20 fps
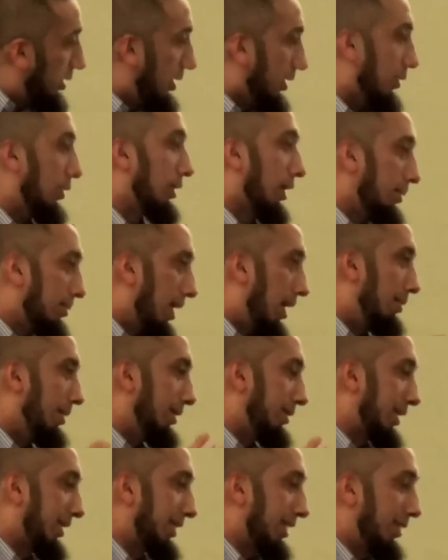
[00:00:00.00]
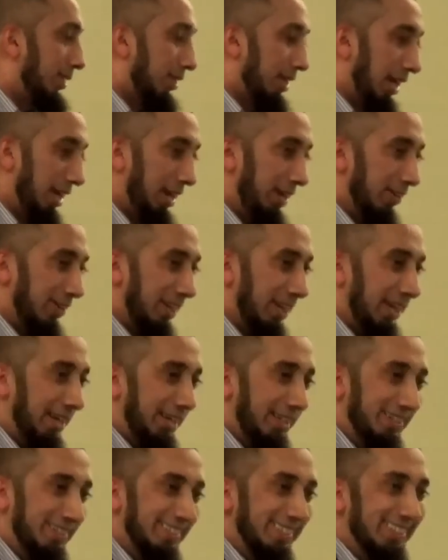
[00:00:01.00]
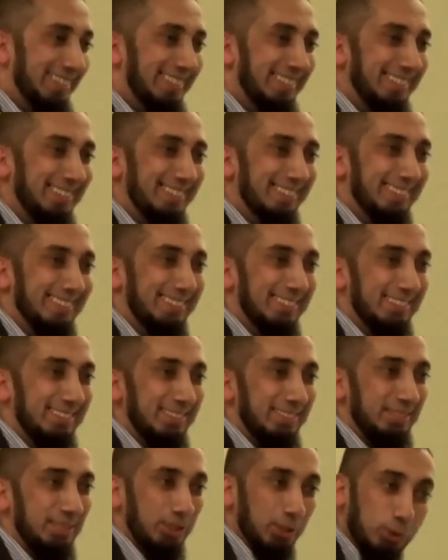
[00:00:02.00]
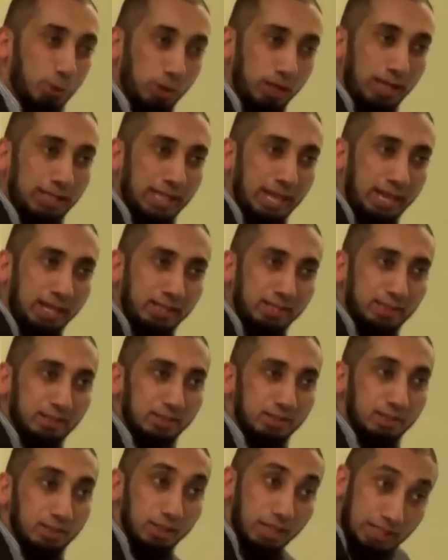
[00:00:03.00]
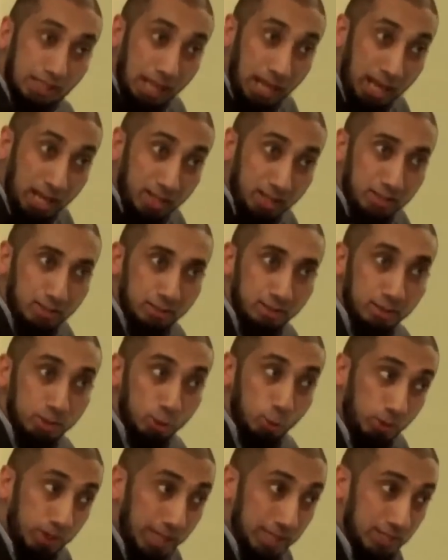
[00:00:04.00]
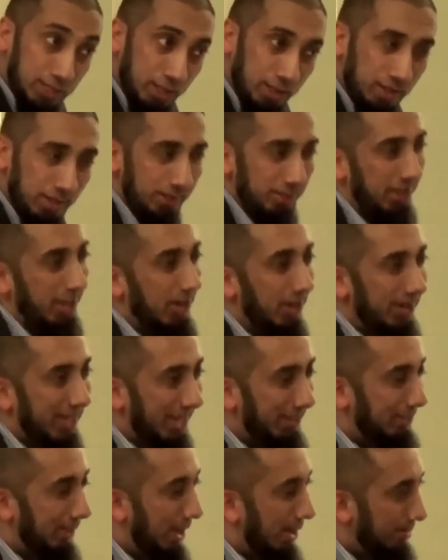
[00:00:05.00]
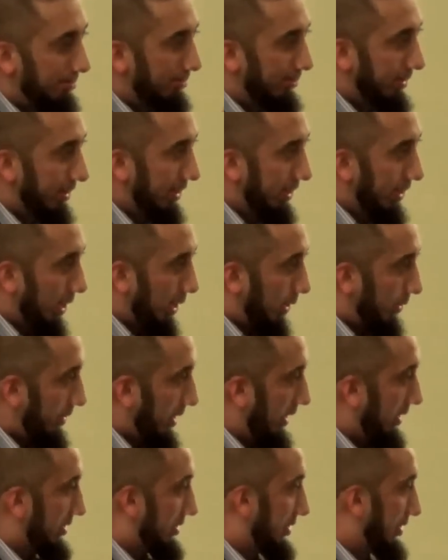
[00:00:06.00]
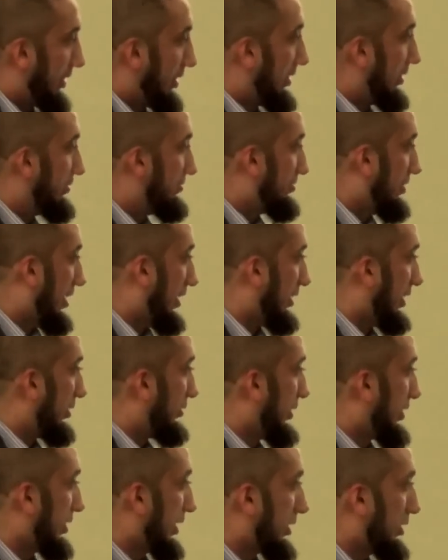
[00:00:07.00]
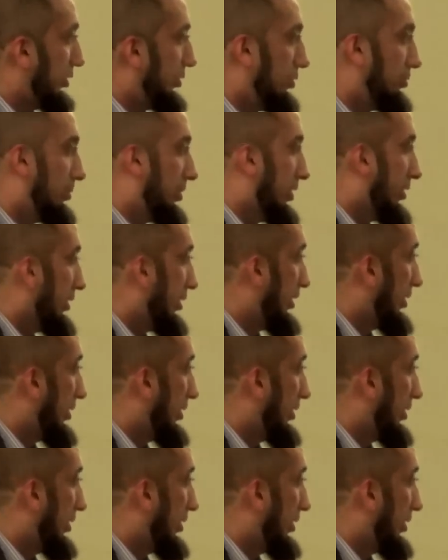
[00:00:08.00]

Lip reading: I'm like, okay, mom, I'll dress up. Okay, okay. You can go like that? Like that? Who left here? I'm like, okay, mom, all right. Fine, I'll dress like a human.